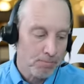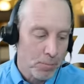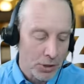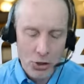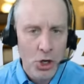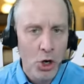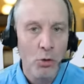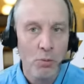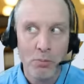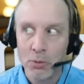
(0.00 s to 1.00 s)
but there's
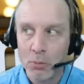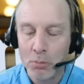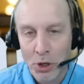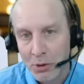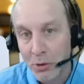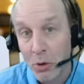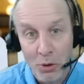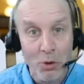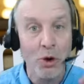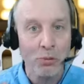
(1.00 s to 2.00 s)
no book, quote
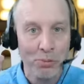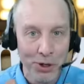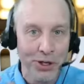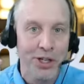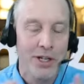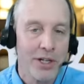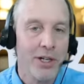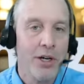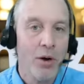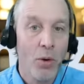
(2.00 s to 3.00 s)
unquote book,
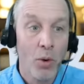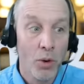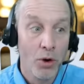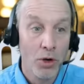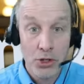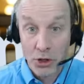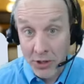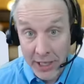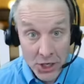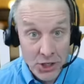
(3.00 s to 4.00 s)
or
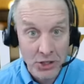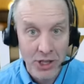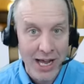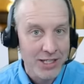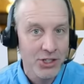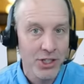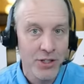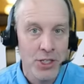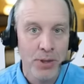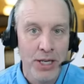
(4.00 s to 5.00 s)
certification classes in
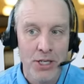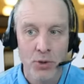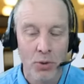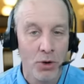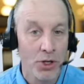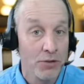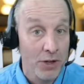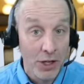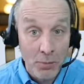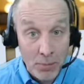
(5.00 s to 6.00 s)
the space or a
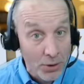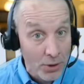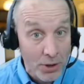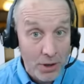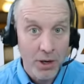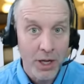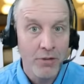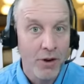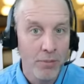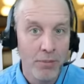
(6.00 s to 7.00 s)
developer
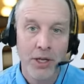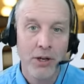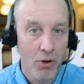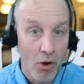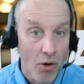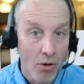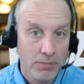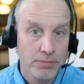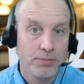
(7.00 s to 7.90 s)
environment at all.